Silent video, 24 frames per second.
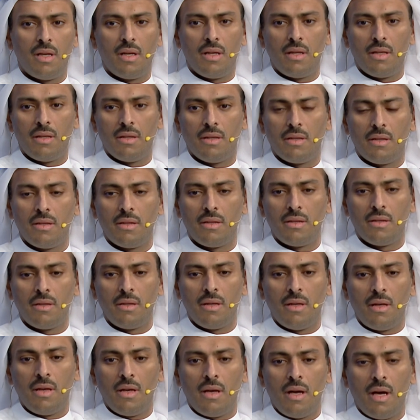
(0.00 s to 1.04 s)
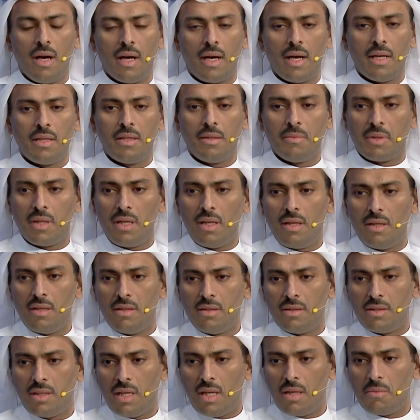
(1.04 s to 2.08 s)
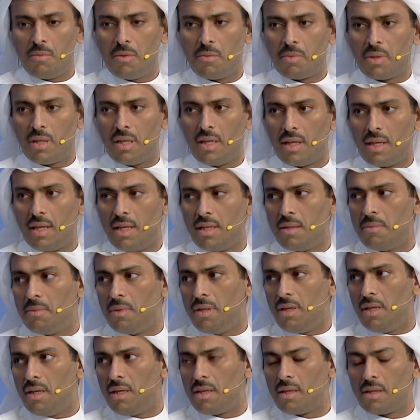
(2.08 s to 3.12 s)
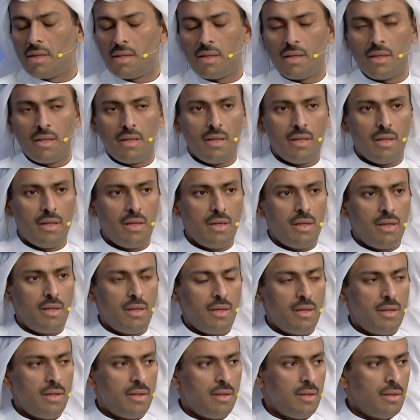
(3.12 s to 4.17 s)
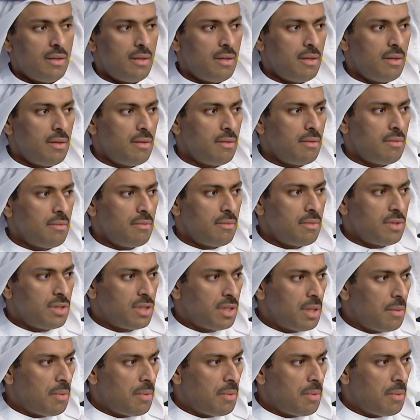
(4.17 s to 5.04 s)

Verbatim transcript: and aims to collect creative ideas for the media professionals working at the Ministry of Information to make